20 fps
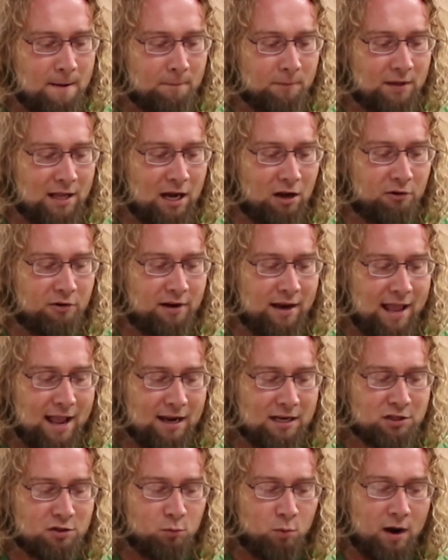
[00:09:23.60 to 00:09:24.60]
Now,
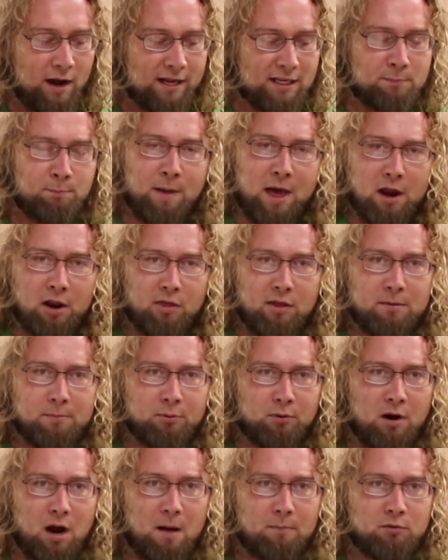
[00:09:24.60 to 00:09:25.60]
next, why it's better than
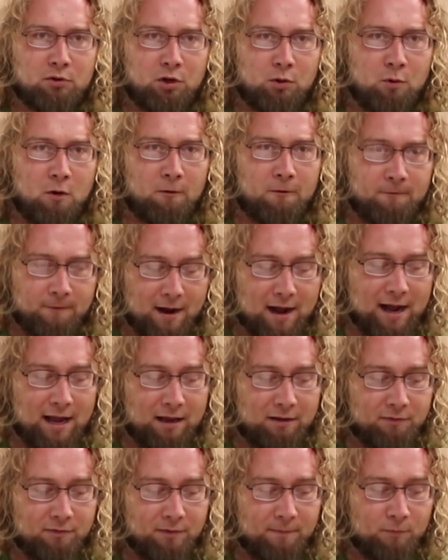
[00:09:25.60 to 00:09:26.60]
Prop
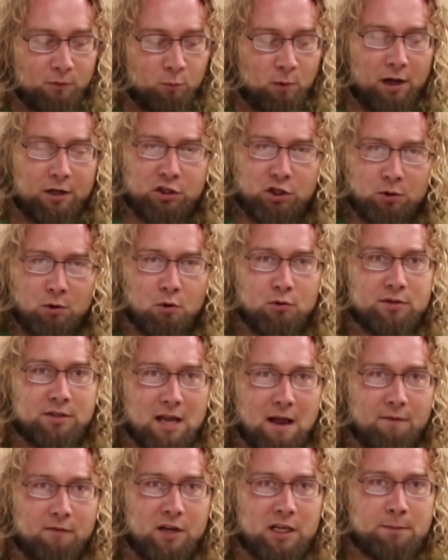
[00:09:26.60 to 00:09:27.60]
205, why
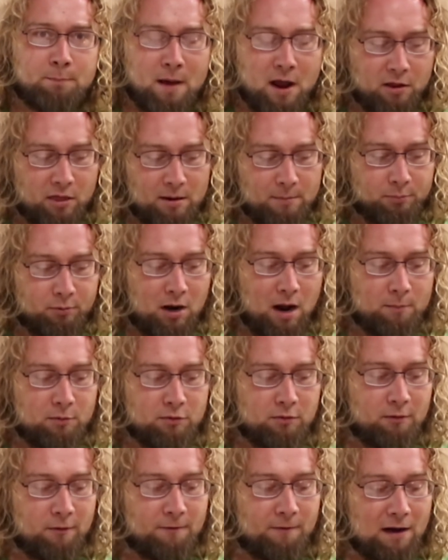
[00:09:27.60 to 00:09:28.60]
207 is better than Prop
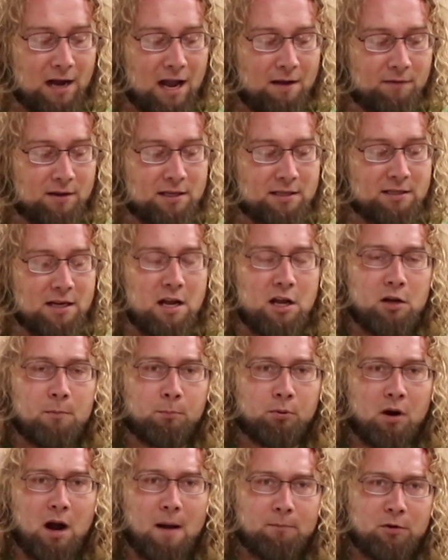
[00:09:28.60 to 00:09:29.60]
205 is
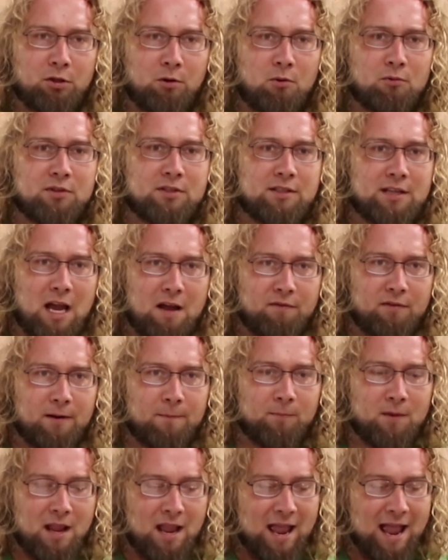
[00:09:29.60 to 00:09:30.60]
Prop
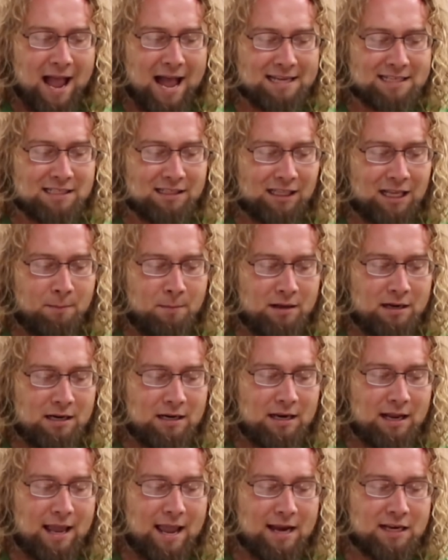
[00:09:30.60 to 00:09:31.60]
207 has
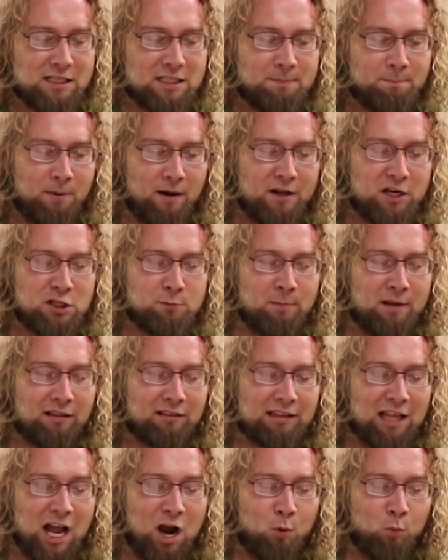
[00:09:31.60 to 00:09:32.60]
limited expungement
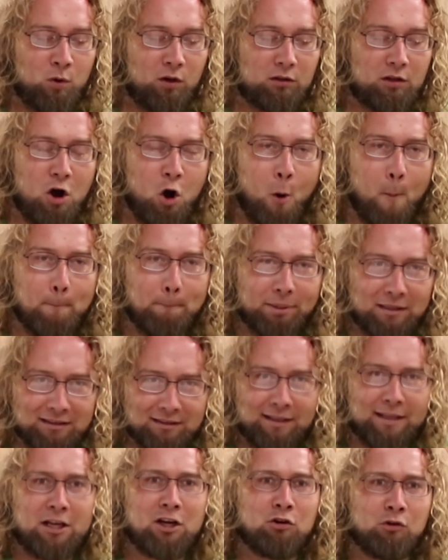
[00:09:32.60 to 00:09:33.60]
that will
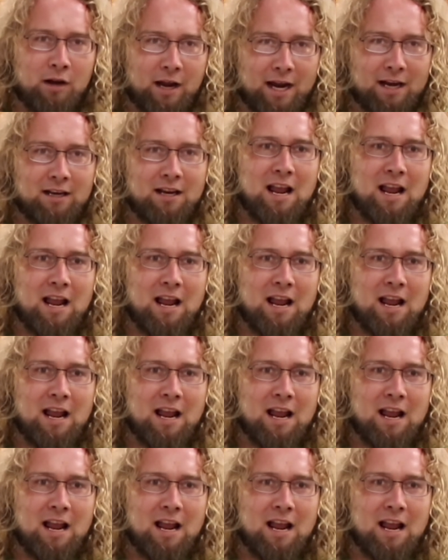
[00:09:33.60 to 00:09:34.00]
obliterate